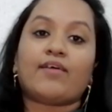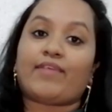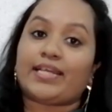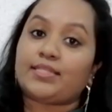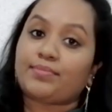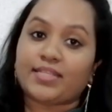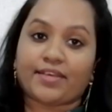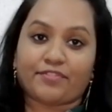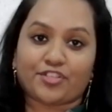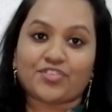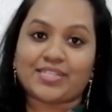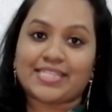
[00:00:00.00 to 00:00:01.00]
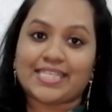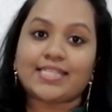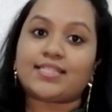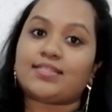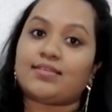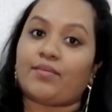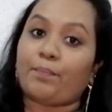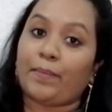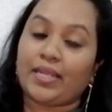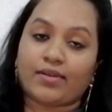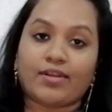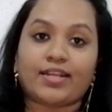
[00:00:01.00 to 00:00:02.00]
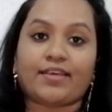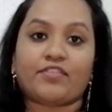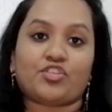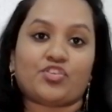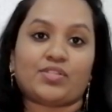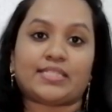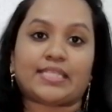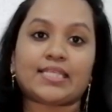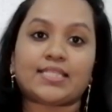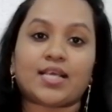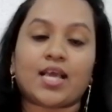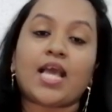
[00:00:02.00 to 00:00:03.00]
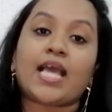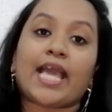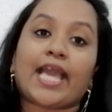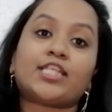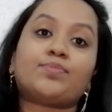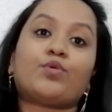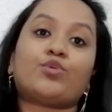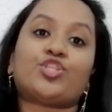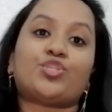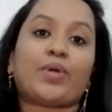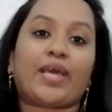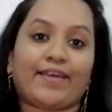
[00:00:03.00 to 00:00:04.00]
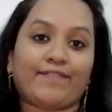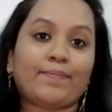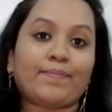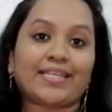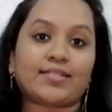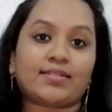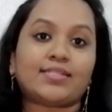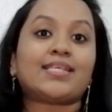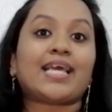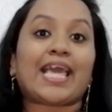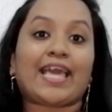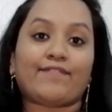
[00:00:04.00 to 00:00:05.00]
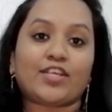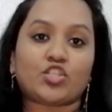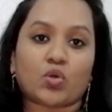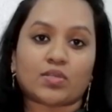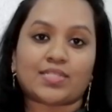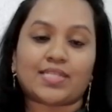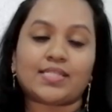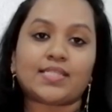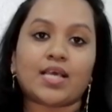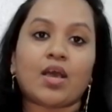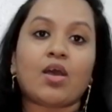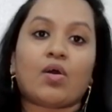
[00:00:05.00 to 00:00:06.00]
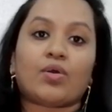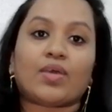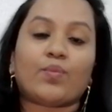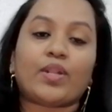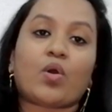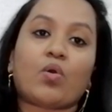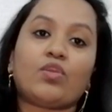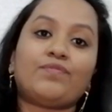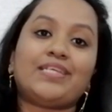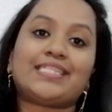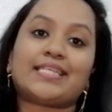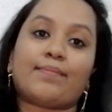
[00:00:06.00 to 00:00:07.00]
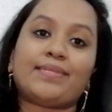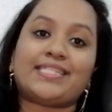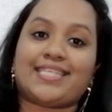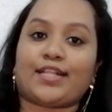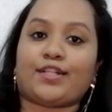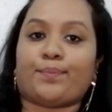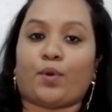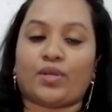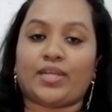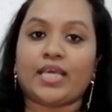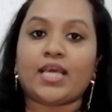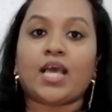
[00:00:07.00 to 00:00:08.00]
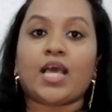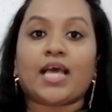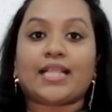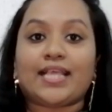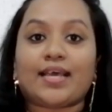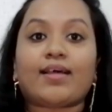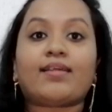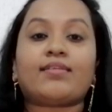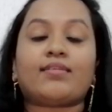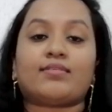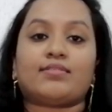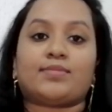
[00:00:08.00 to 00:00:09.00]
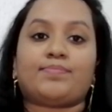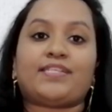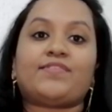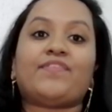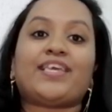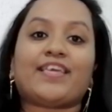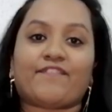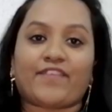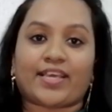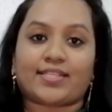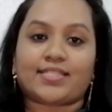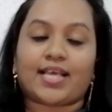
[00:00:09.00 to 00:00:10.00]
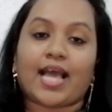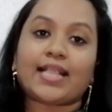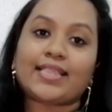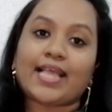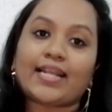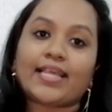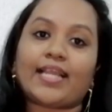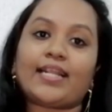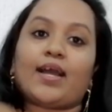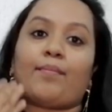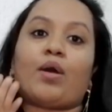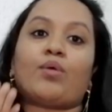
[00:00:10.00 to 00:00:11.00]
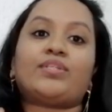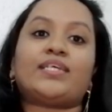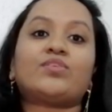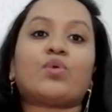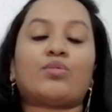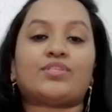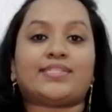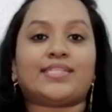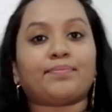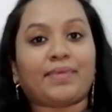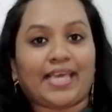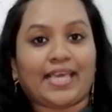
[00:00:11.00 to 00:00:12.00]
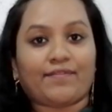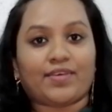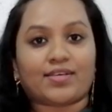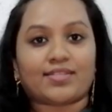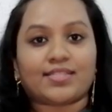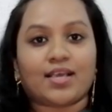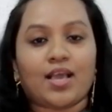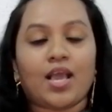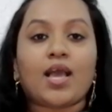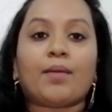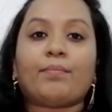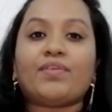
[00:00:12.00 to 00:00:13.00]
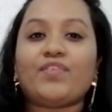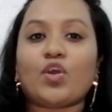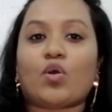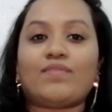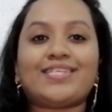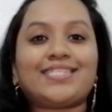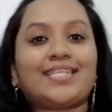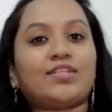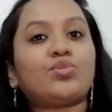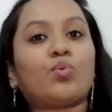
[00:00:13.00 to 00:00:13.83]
vitamin deficiencies, mineral deficiencies, exposure to heavy metals, heavy toxins. Okay, when all of these come inside the body, there are specific effects, and that can come out as autistic behaviors. But we always tend